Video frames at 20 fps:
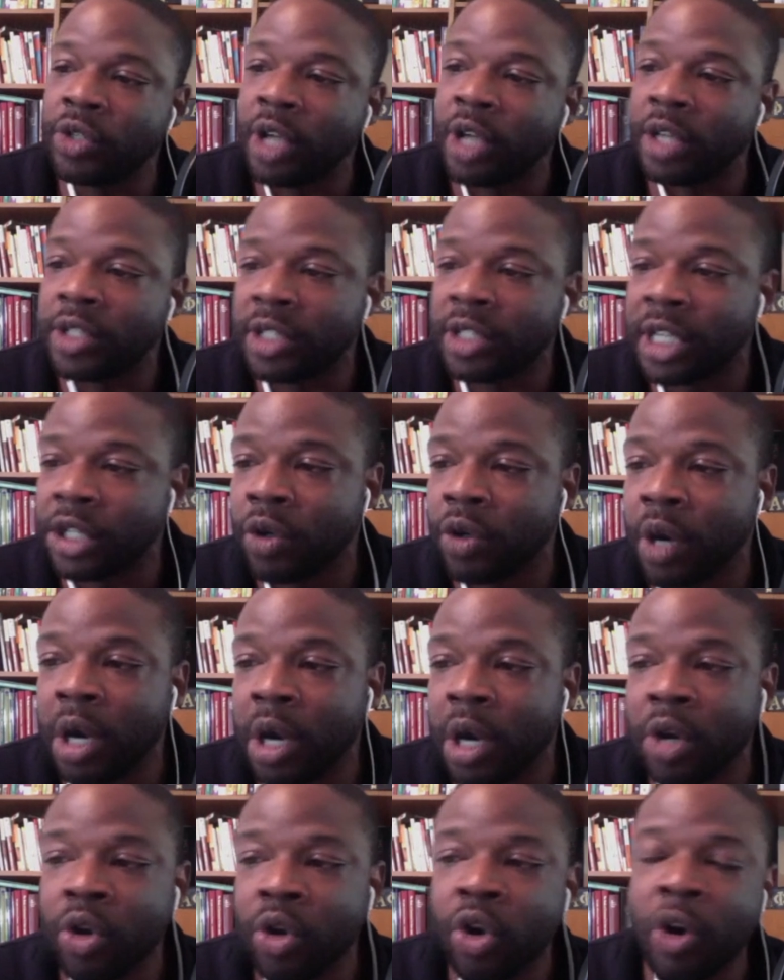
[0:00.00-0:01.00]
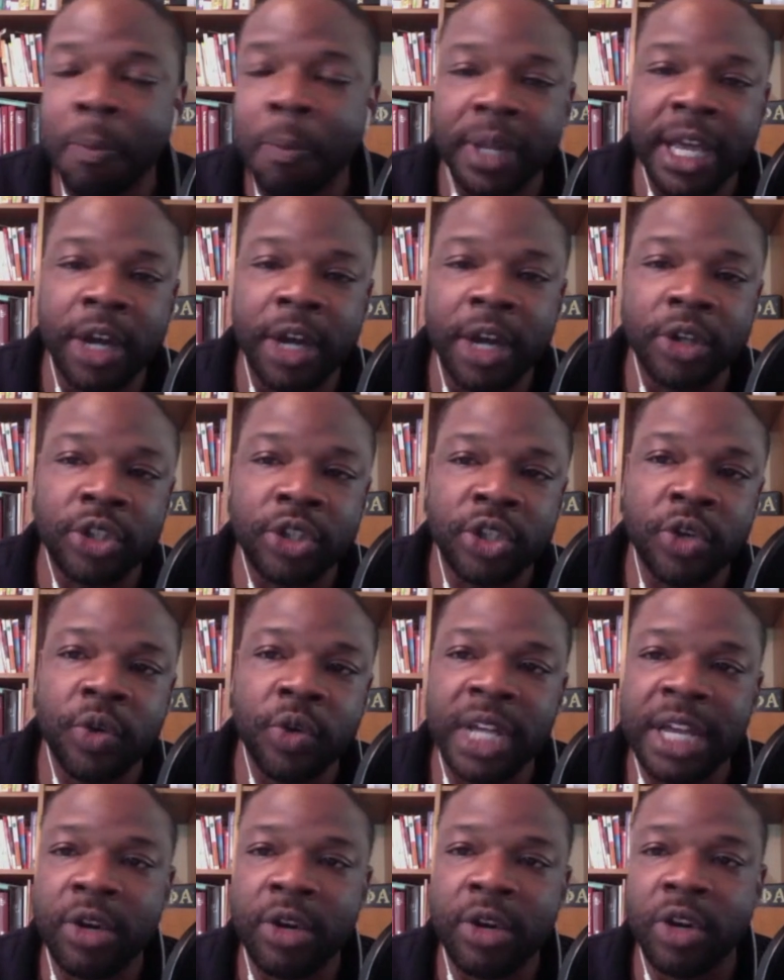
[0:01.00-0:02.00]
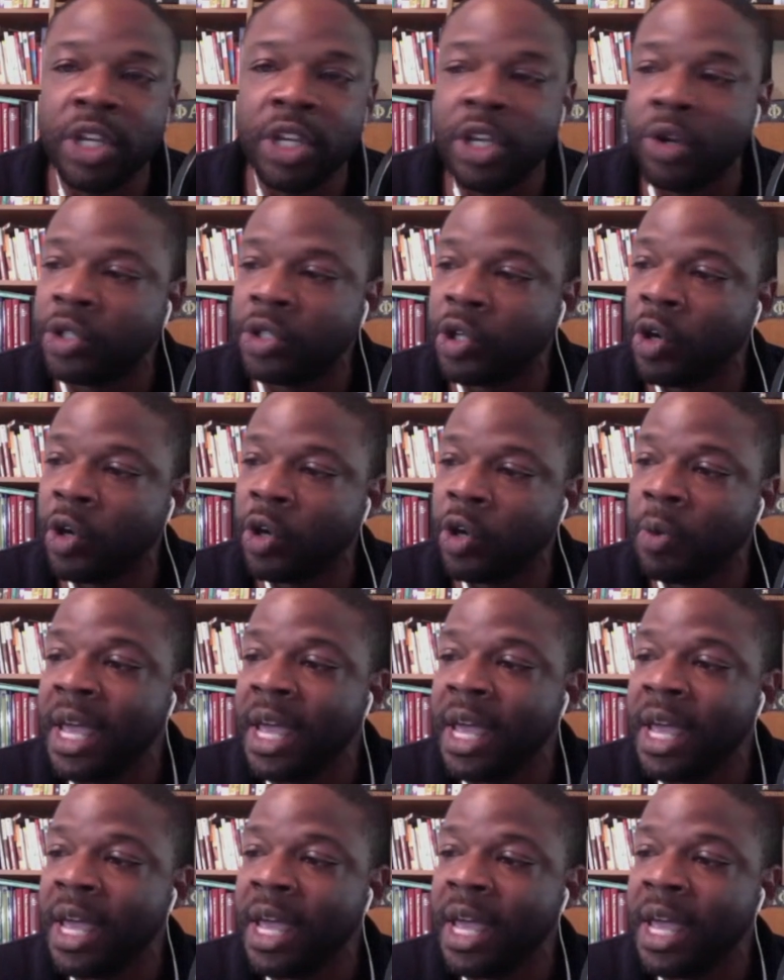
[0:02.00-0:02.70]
on Stitcher, on Google Play, or TuneIn, or YouTube.